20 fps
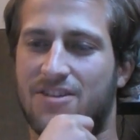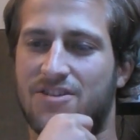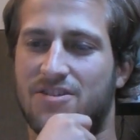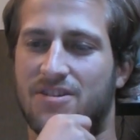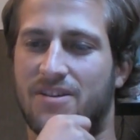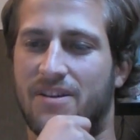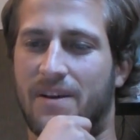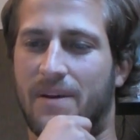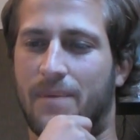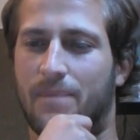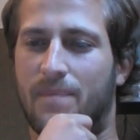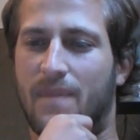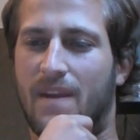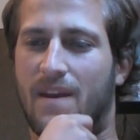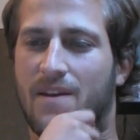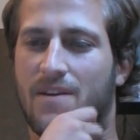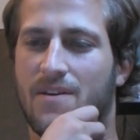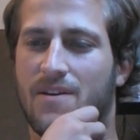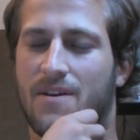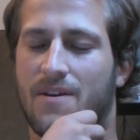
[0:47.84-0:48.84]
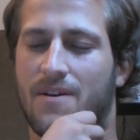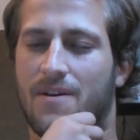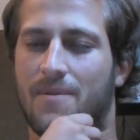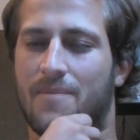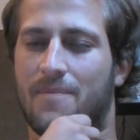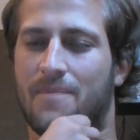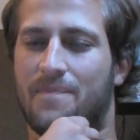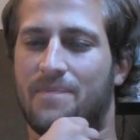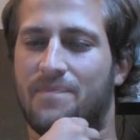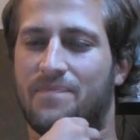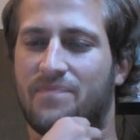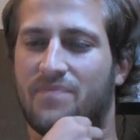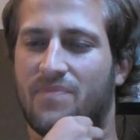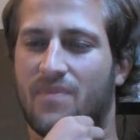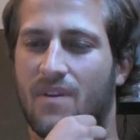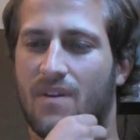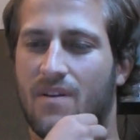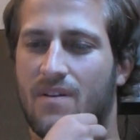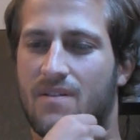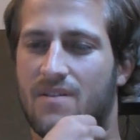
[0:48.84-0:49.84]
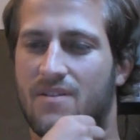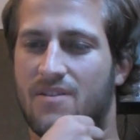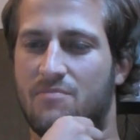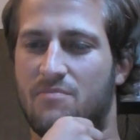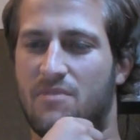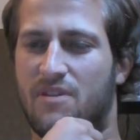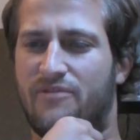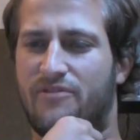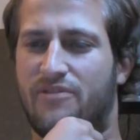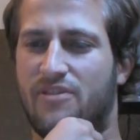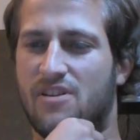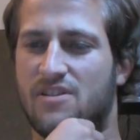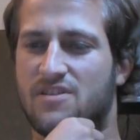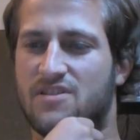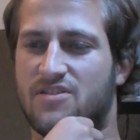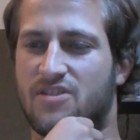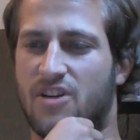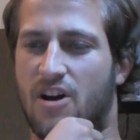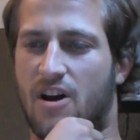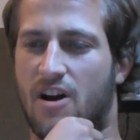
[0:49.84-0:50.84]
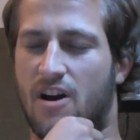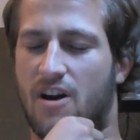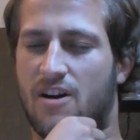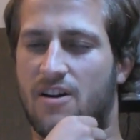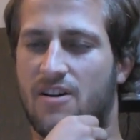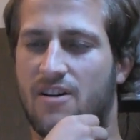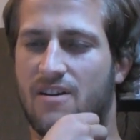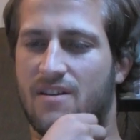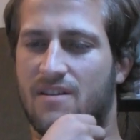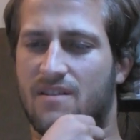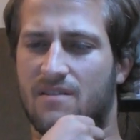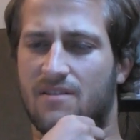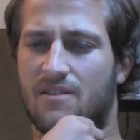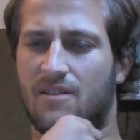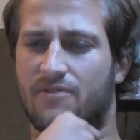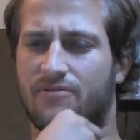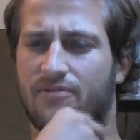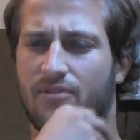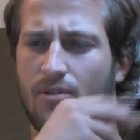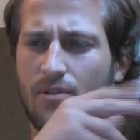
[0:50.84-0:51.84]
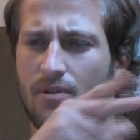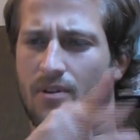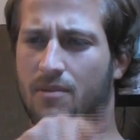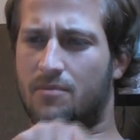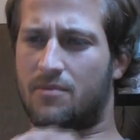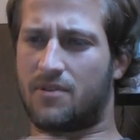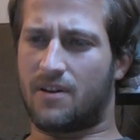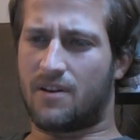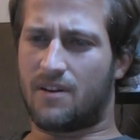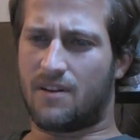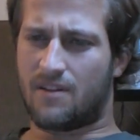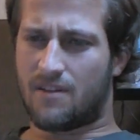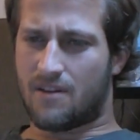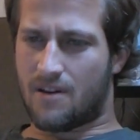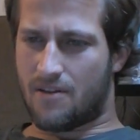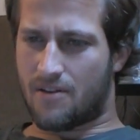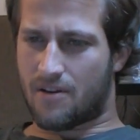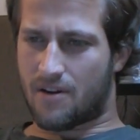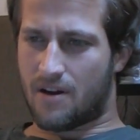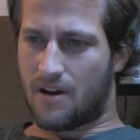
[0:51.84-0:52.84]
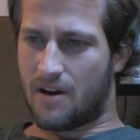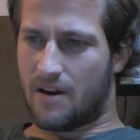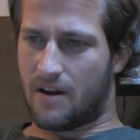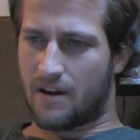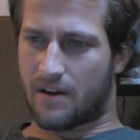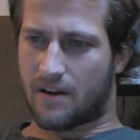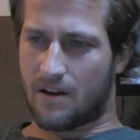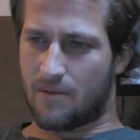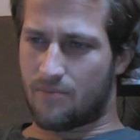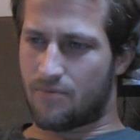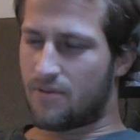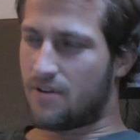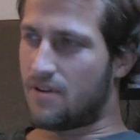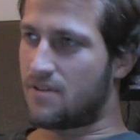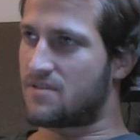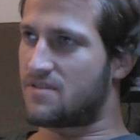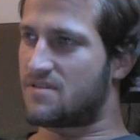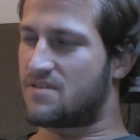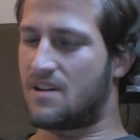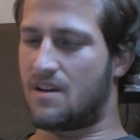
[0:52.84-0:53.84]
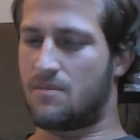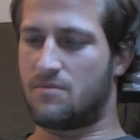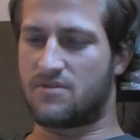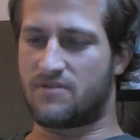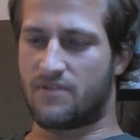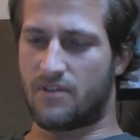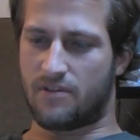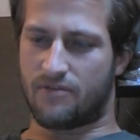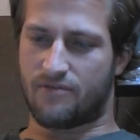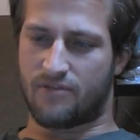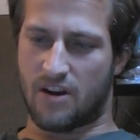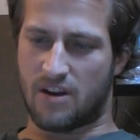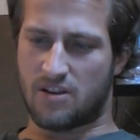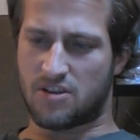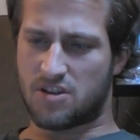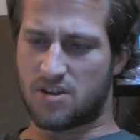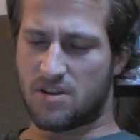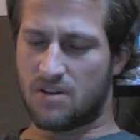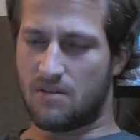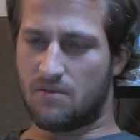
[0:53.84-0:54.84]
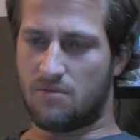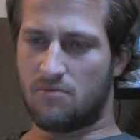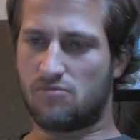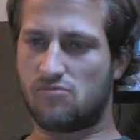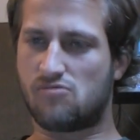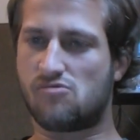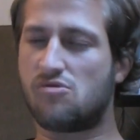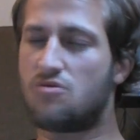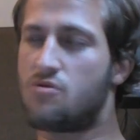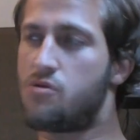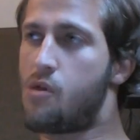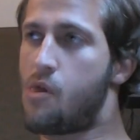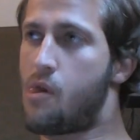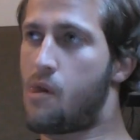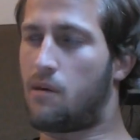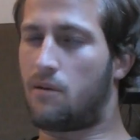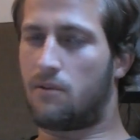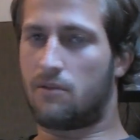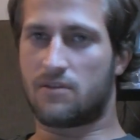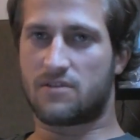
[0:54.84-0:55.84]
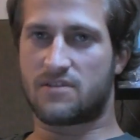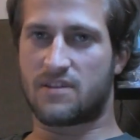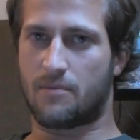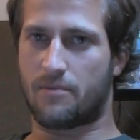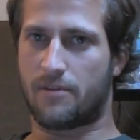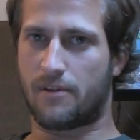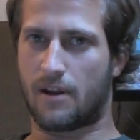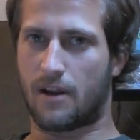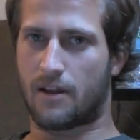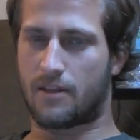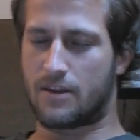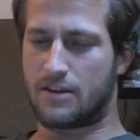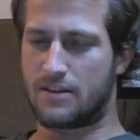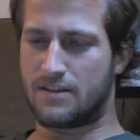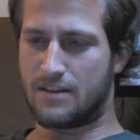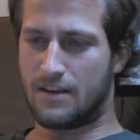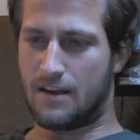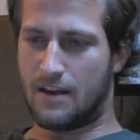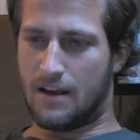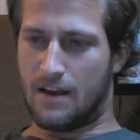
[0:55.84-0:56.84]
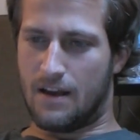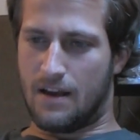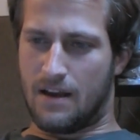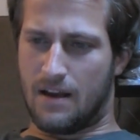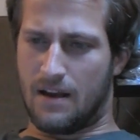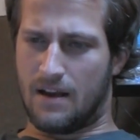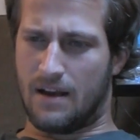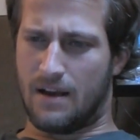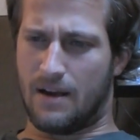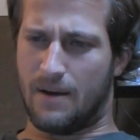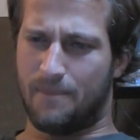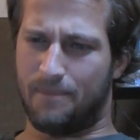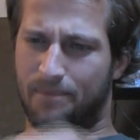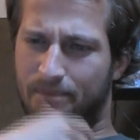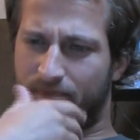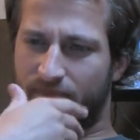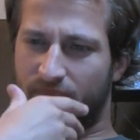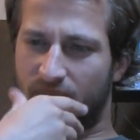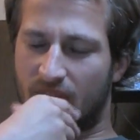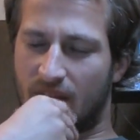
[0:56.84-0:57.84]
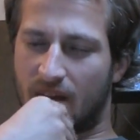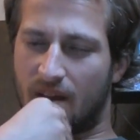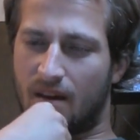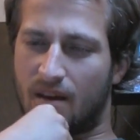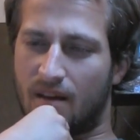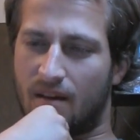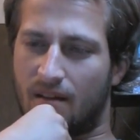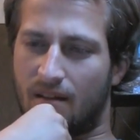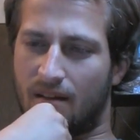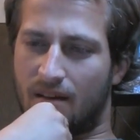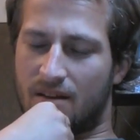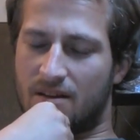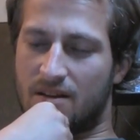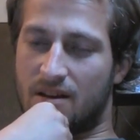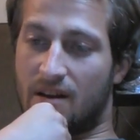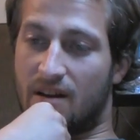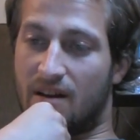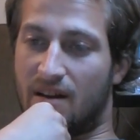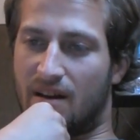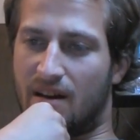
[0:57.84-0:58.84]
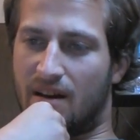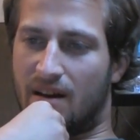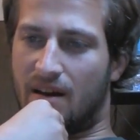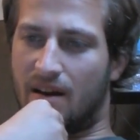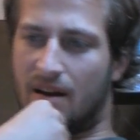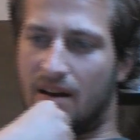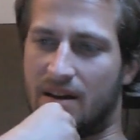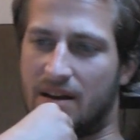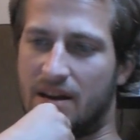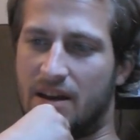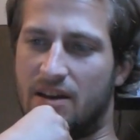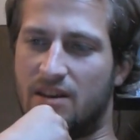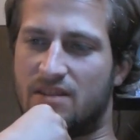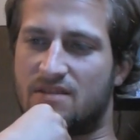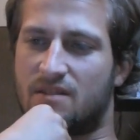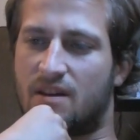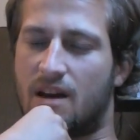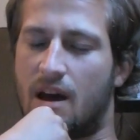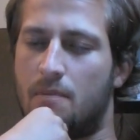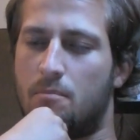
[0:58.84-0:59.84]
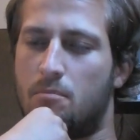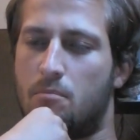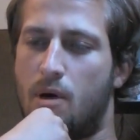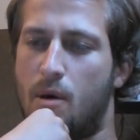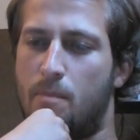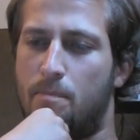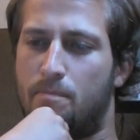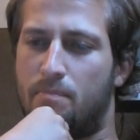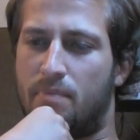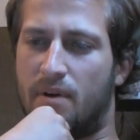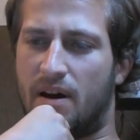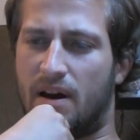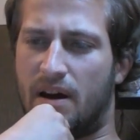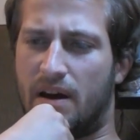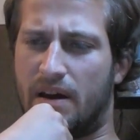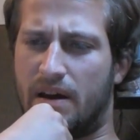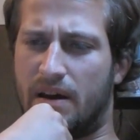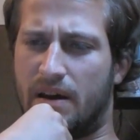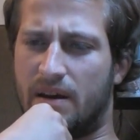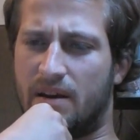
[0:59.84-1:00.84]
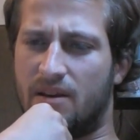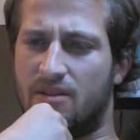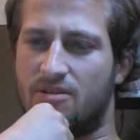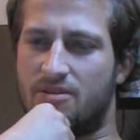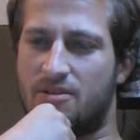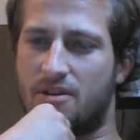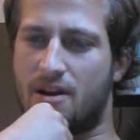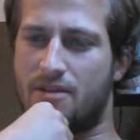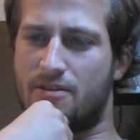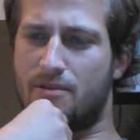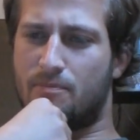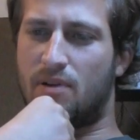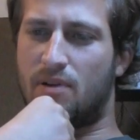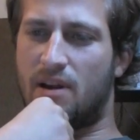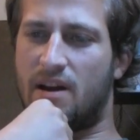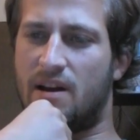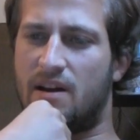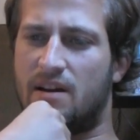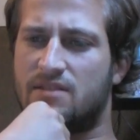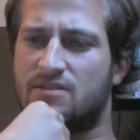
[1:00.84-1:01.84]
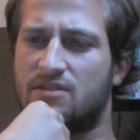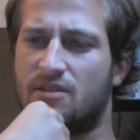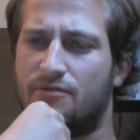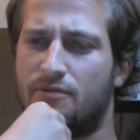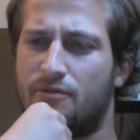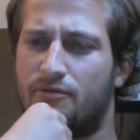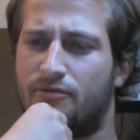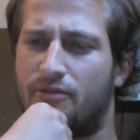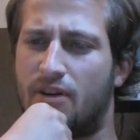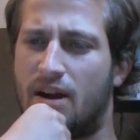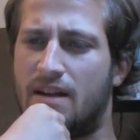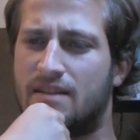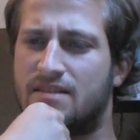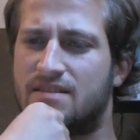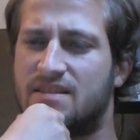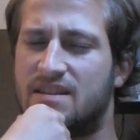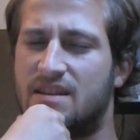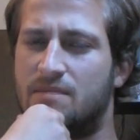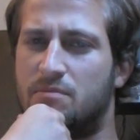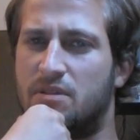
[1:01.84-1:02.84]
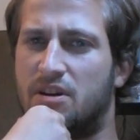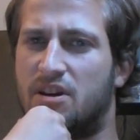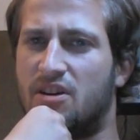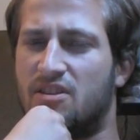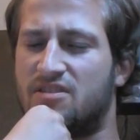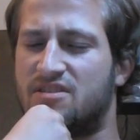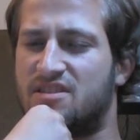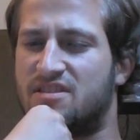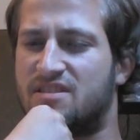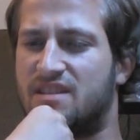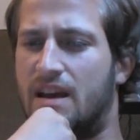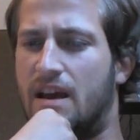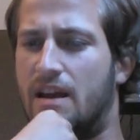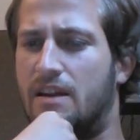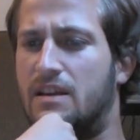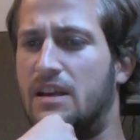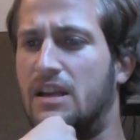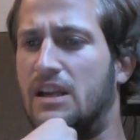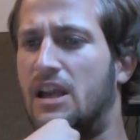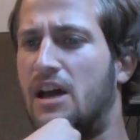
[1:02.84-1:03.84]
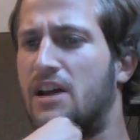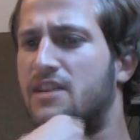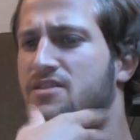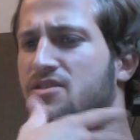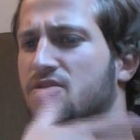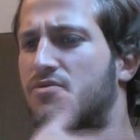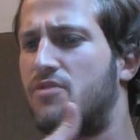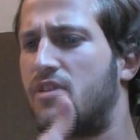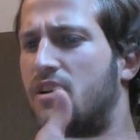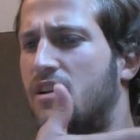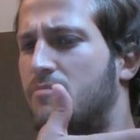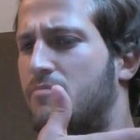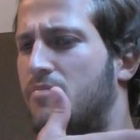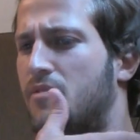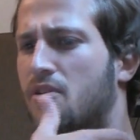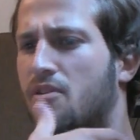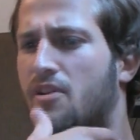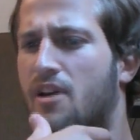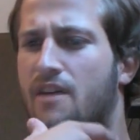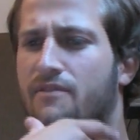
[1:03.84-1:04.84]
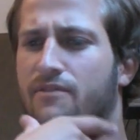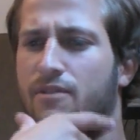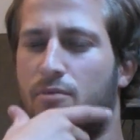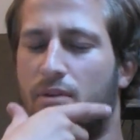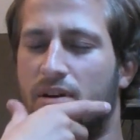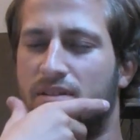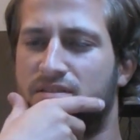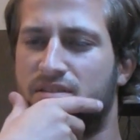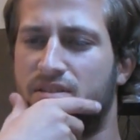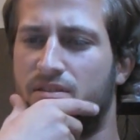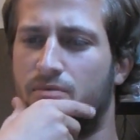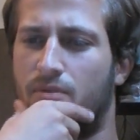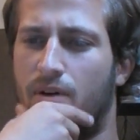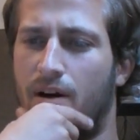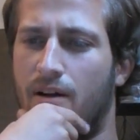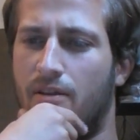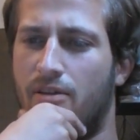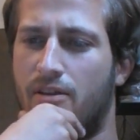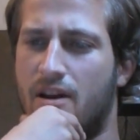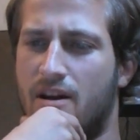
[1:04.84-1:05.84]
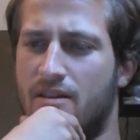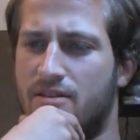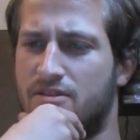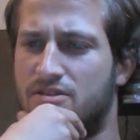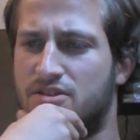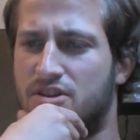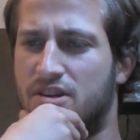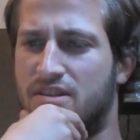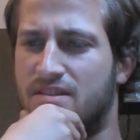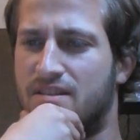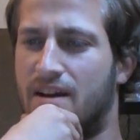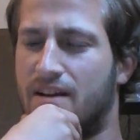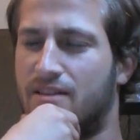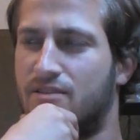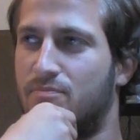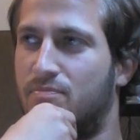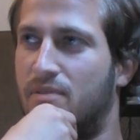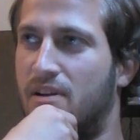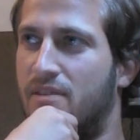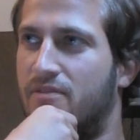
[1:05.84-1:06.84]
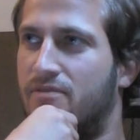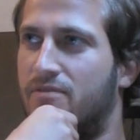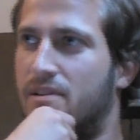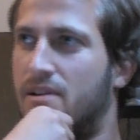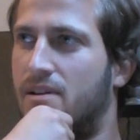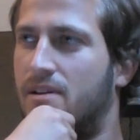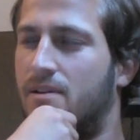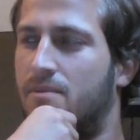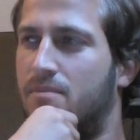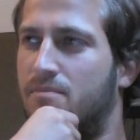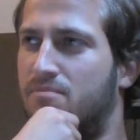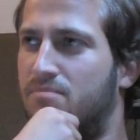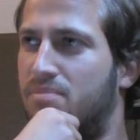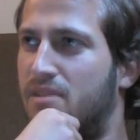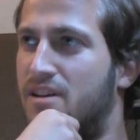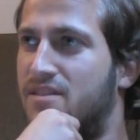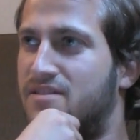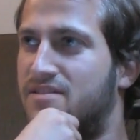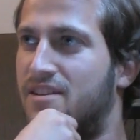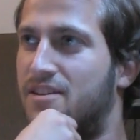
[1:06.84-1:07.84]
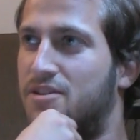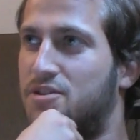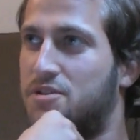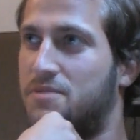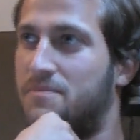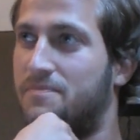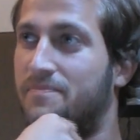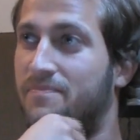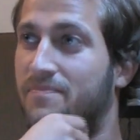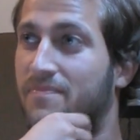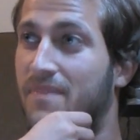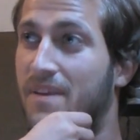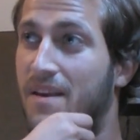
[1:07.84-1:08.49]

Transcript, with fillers: actually, um, the midfield star, not Franck Ribéry, the other guy, I can't pronounce his name, it's very French, Gouguin or something like this. Um, uh, he's got mobbed by the players of the France team because he said he likes to read a book every once in a while, and the others just like to play um, PlayStation.